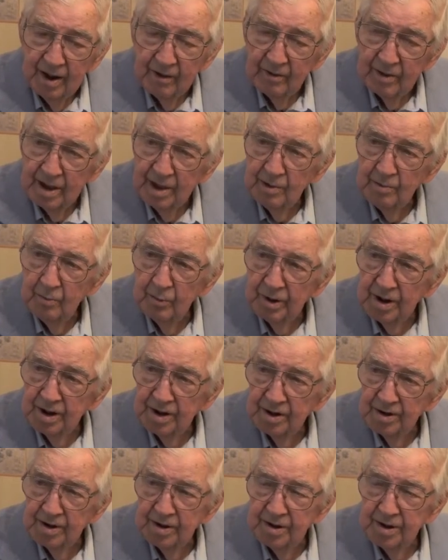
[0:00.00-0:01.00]
now he
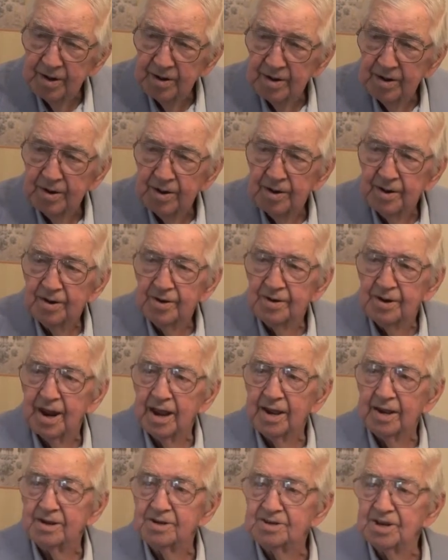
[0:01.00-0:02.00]
wouldn't
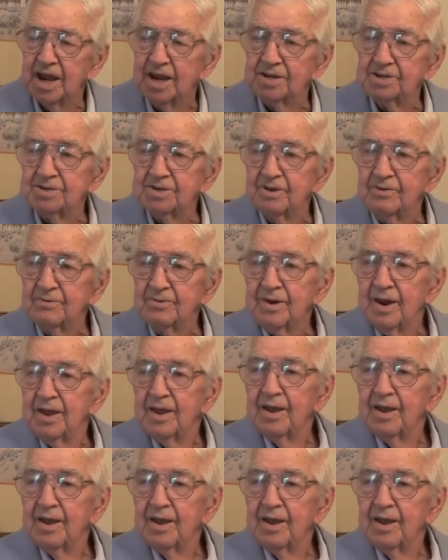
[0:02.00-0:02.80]
take a chance of